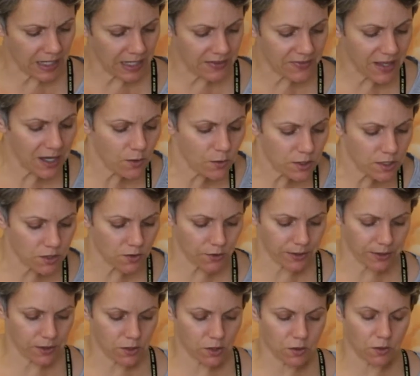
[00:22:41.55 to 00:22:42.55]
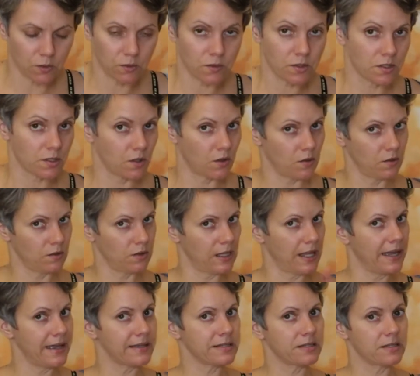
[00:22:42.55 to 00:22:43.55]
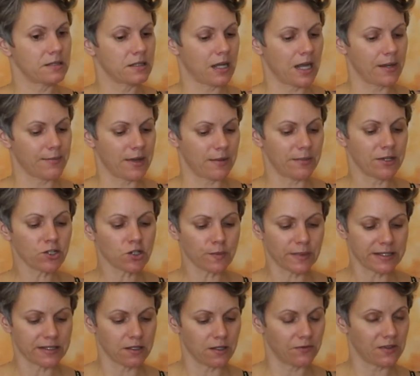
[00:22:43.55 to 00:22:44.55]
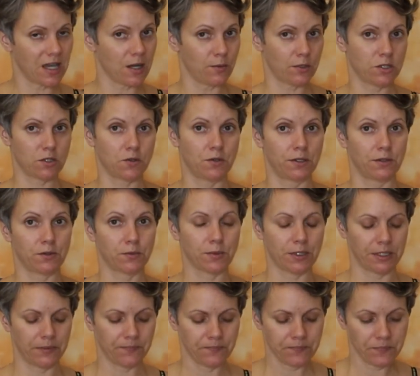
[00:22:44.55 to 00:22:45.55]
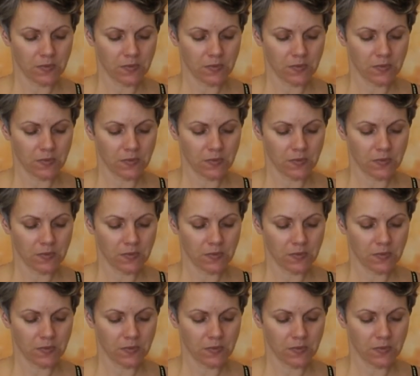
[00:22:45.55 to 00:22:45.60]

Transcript: And that was 32. So last time I measured myself, that was 33.